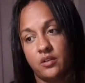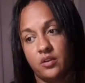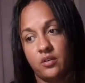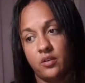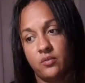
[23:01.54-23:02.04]
in
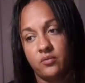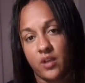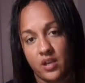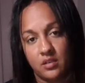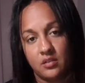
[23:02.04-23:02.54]
your own
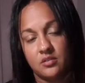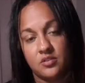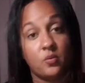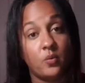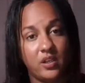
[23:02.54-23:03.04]
right.
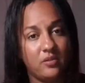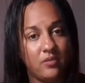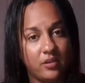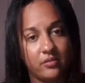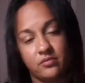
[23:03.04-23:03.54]
So what do you
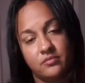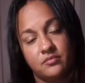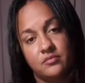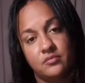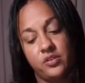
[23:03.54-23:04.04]
know?
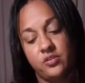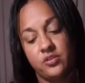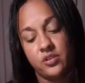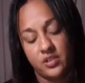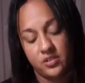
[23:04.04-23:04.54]
Use
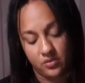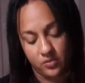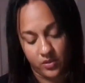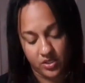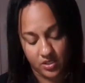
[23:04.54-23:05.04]
your
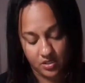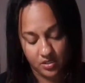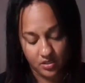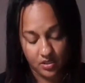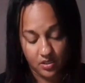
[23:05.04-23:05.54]
intuition.
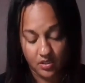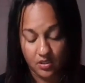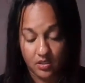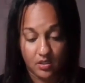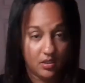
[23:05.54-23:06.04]

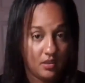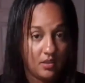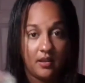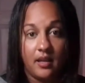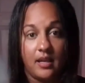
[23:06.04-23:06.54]

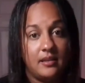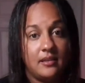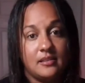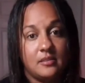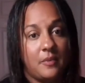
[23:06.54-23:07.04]
End
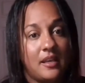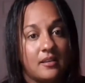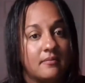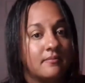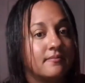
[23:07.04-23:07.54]
this
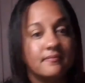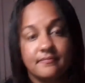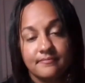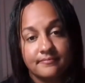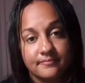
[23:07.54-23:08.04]
pain.
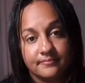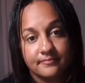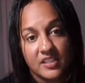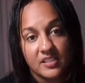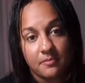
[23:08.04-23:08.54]

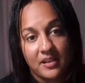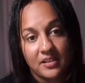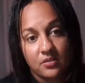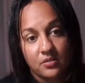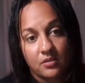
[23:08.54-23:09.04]
This
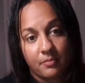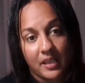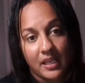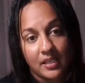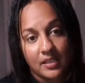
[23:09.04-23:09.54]
mental
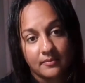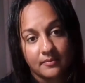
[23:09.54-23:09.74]
pain.